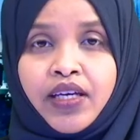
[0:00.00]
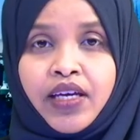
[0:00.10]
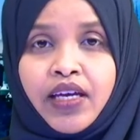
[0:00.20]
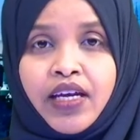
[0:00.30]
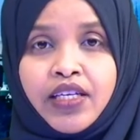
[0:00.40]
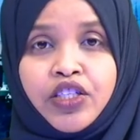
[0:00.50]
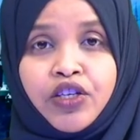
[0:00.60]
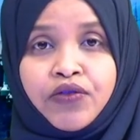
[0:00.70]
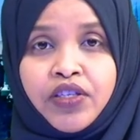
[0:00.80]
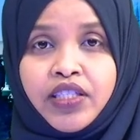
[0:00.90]
And last day
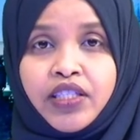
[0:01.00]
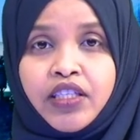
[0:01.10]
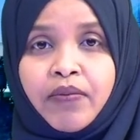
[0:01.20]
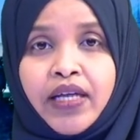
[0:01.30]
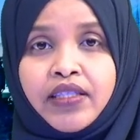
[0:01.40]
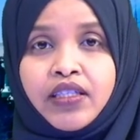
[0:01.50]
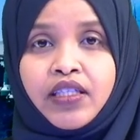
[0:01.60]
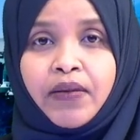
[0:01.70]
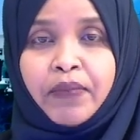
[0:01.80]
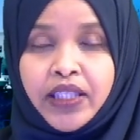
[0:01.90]
of these thematic
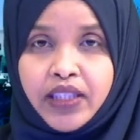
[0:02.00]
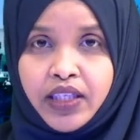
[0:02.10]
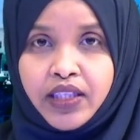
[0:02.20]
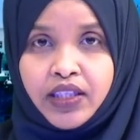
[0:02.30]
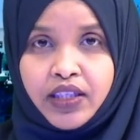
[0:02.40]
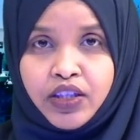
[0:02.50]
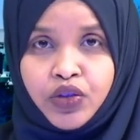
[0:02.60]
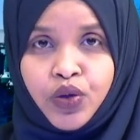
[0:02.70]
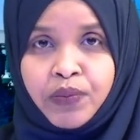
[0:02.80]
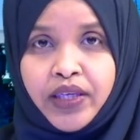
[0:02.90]
meetings, the
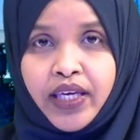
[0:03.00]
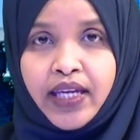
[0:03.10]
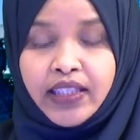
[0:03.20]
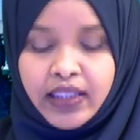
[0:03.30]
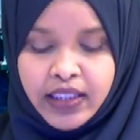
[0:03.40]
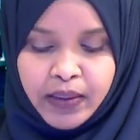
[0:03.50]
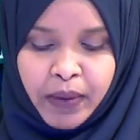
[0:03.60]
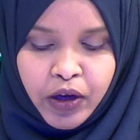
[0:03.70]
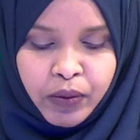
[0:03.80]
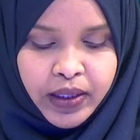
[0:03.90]
UNP candidate
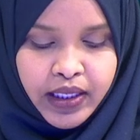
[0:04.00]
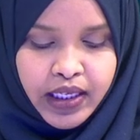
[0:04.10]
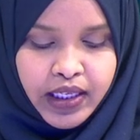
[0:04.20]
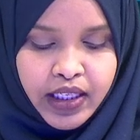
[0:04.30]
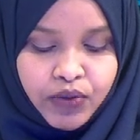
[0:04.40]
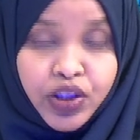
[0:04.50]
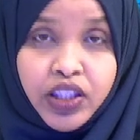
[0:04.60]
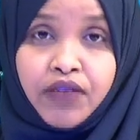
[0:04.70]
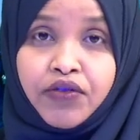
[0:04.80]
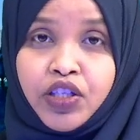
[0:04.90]
Ismail Margelli
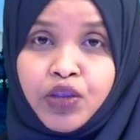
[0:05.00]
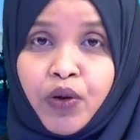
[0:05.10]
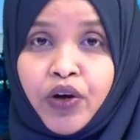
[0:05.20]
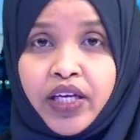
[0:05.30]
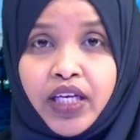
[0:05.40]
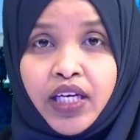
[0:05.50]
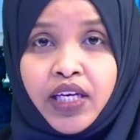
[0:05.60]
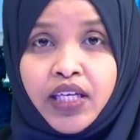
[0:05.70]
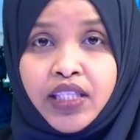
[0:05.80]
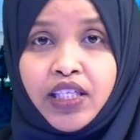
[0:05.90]
received this morning
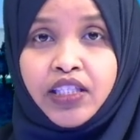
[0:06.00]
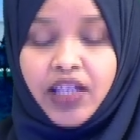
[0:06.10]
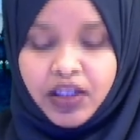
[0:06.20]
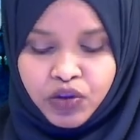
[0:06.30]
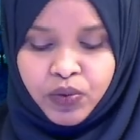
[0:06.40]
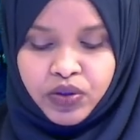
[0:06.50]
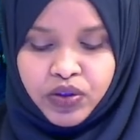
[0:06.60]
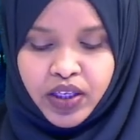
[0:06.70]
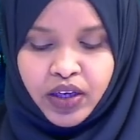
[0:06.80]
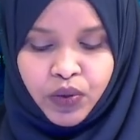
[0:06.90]
the
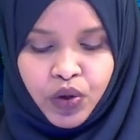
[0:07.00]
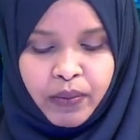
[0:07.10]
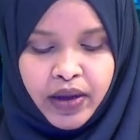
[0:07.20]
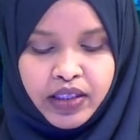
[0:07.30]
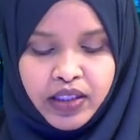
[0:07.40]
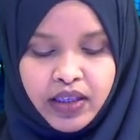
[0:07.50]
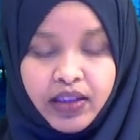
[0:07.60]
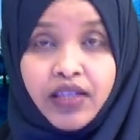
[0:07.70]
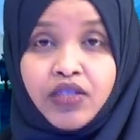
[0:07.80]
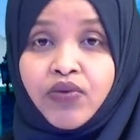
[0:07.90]
intellectuals and ulamas at
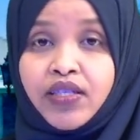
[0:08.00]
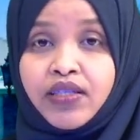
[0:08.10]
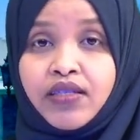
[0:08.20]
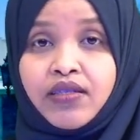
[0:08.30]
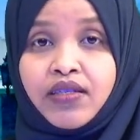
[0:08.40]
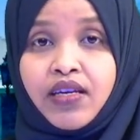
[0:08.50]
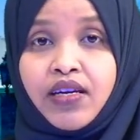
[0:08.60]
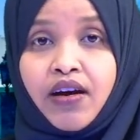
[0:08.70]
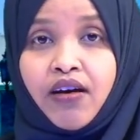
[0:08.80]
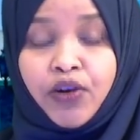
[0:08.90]
his residence in
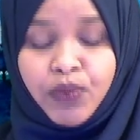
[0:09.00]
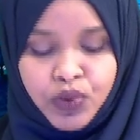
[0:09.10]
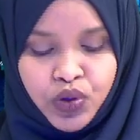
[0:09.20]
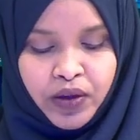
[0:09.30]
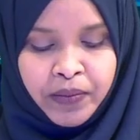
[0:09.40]
Haromus.